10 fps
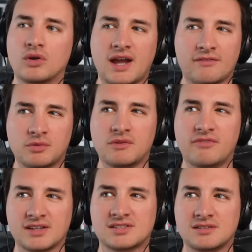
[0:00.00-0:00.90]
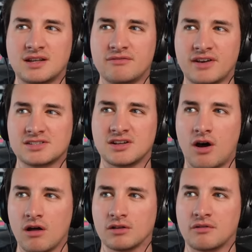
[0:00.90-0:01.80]
have to invest invest in a
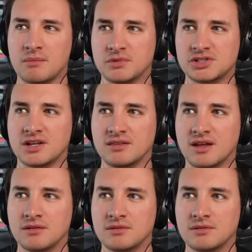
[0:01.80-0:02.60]
hologram machine, though.